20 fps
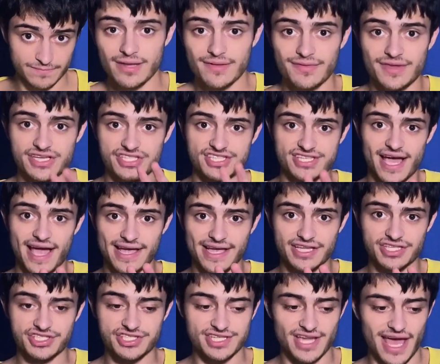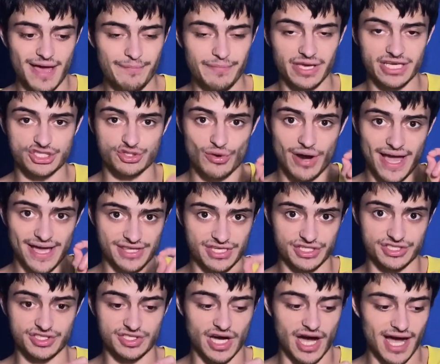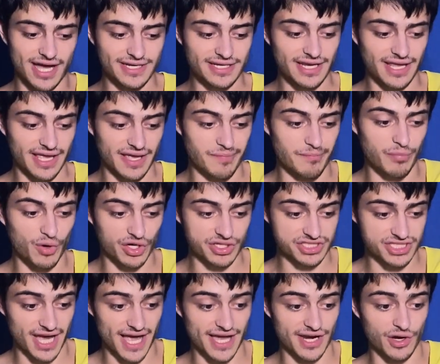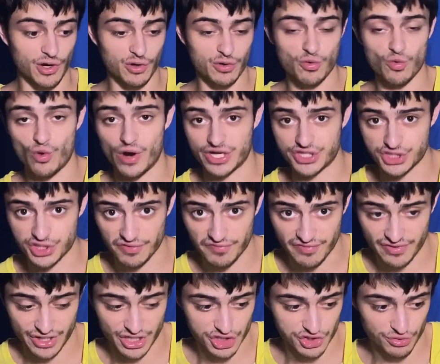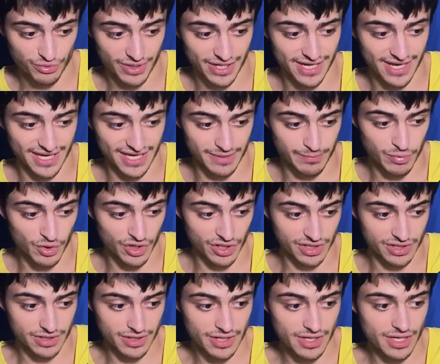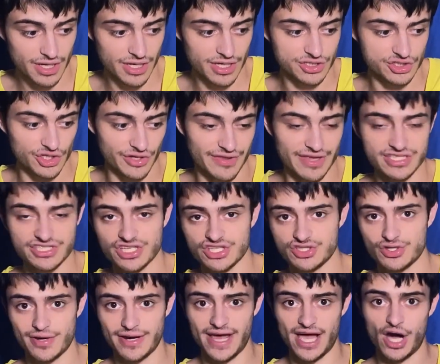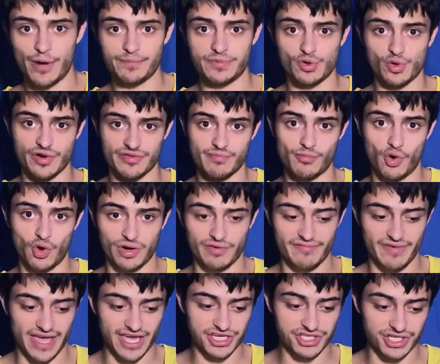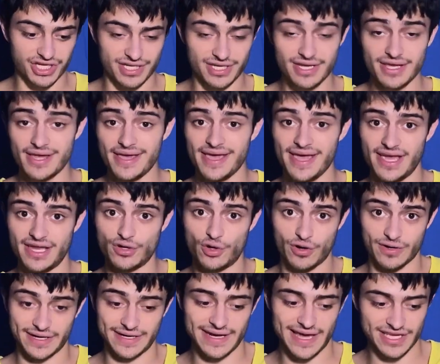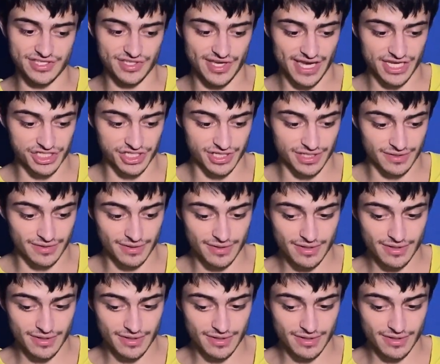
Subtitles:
The second step is write done in book title once you finish reading a book. So this is going to help you with motivation and organization,